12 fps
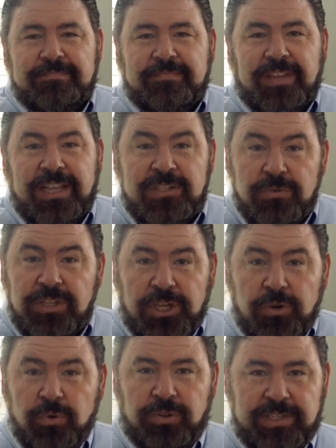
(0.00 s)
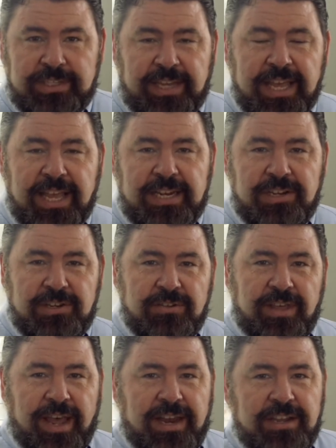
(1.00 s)
It's really cool as a kid to do
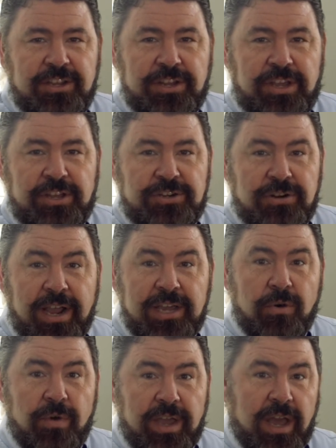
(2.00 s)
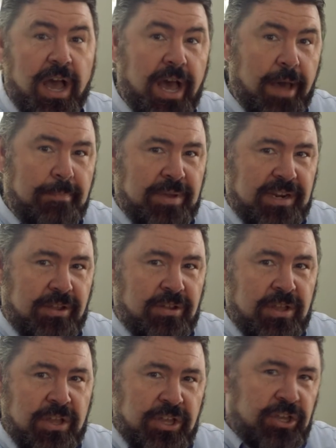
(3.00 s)
that. You try going up and
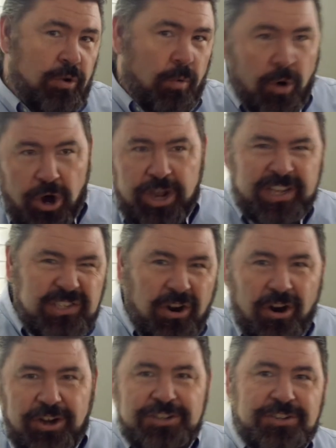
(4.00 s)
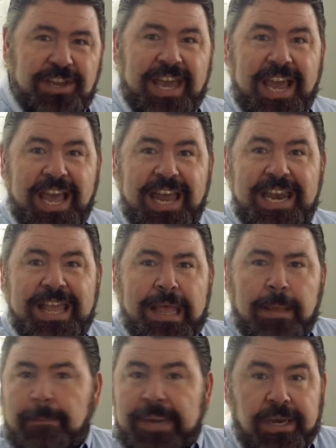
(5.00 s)
you work as hard as you can,
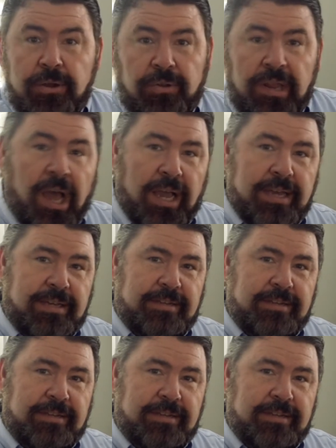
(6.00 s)
but no luck.